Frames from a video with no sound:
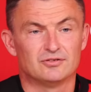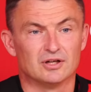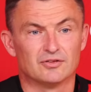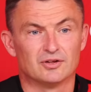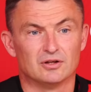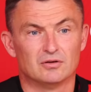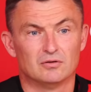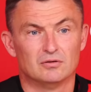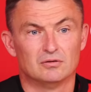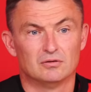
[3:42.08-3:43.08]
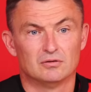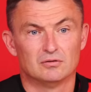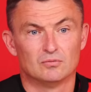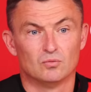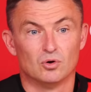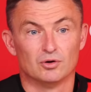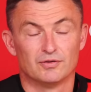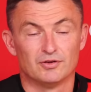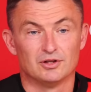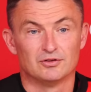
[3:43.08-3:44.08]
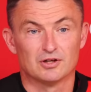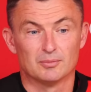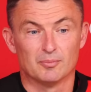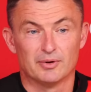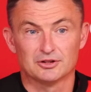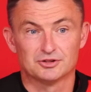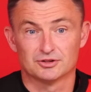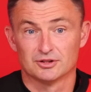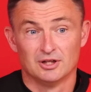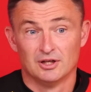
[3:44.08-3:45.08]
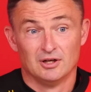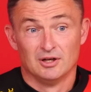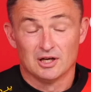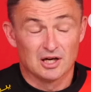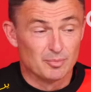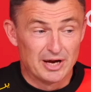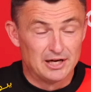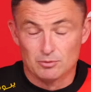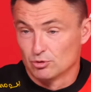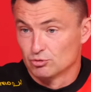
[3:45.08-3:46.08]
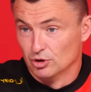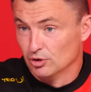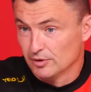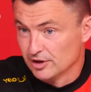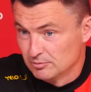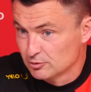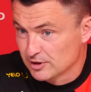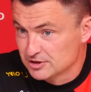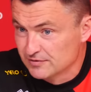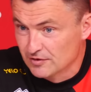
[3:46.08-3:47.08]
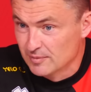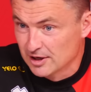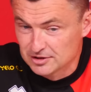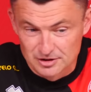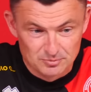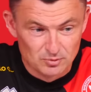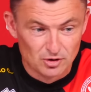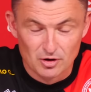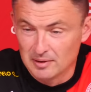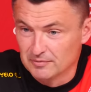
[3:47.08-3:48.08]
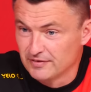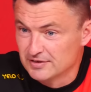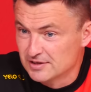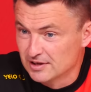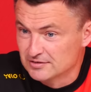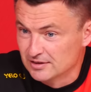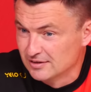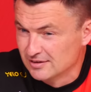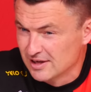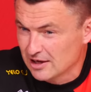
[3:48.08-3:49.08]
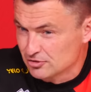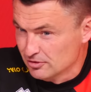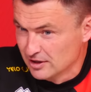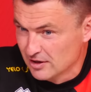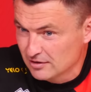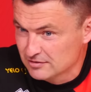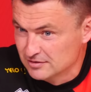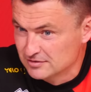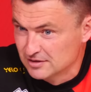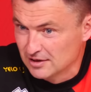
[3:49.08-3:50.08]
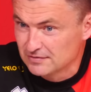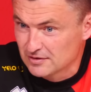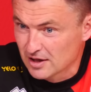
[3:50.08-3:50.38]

Listen, I think one thing you say about Bash, and I bet anyone who's worked with him, especially if they've managed him, will know how fit he is, and naturally that's his gift.